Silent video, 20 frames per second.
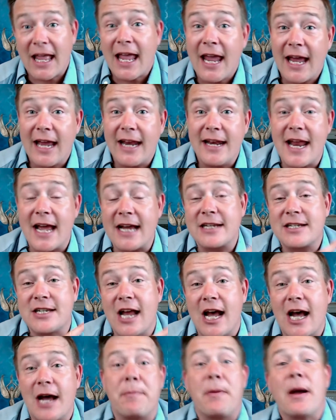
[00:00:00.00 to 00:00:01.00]
Next
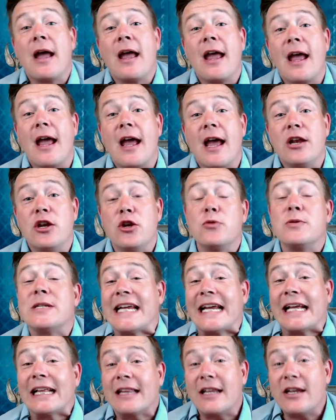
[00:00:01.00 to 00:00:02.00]
up, New
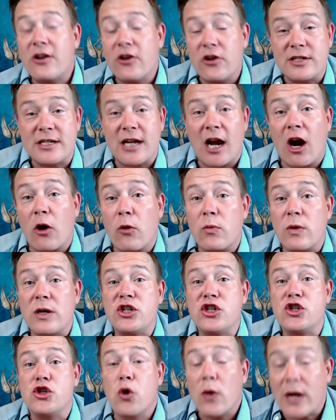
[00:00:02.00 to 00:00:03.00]
Zealanders are
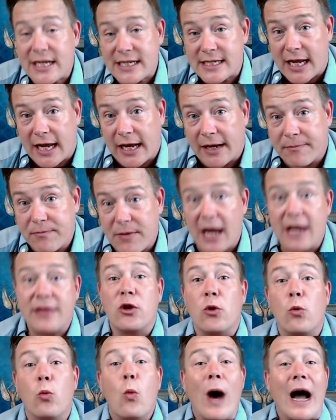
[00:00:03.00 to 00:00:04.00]
rejoicing at the
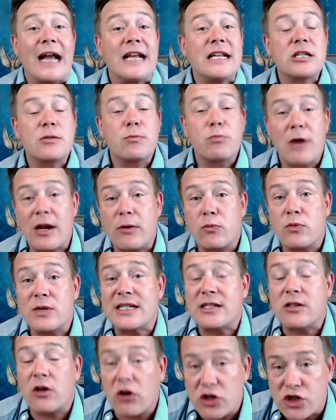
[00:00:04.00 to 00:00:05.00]
widespread
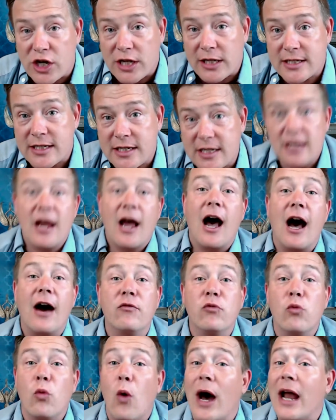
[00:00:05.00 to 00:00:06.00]
resurgence of
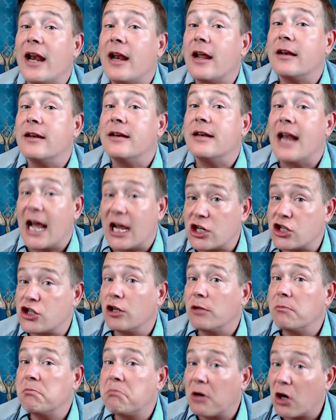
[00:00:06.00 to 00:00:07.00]
what
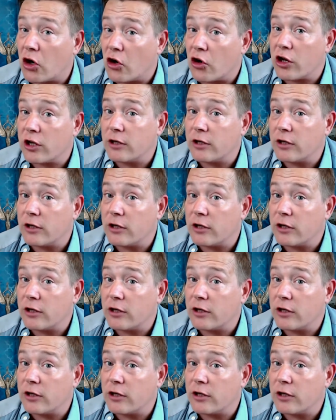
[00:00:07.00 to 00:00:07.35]
national bird?